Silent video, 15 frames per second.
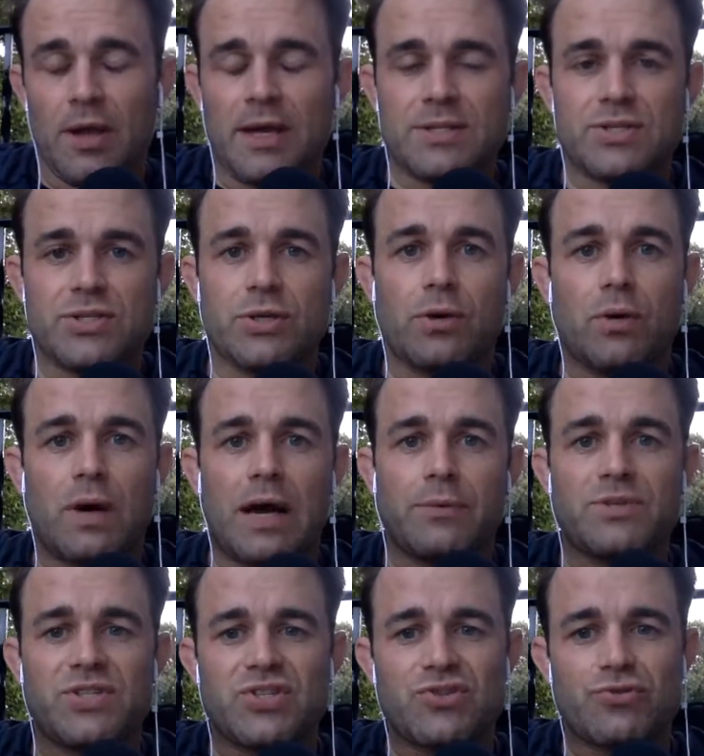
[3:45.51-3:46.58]
And so I
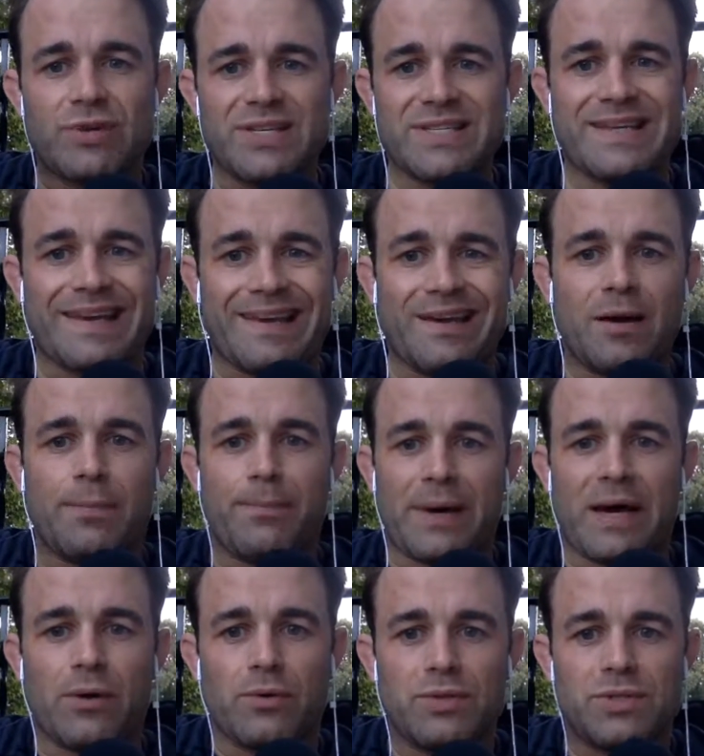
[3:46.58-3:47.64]
was stressing
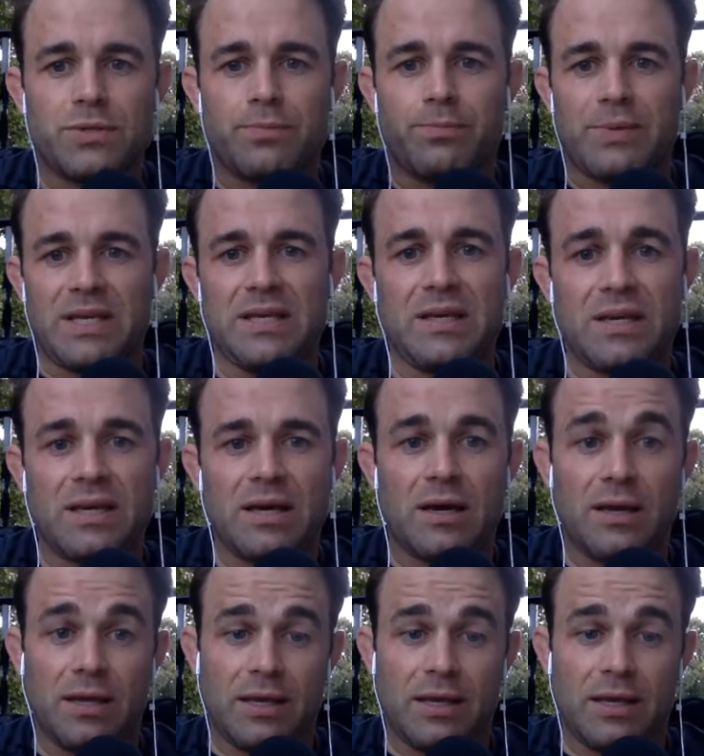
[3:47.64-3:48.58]
about being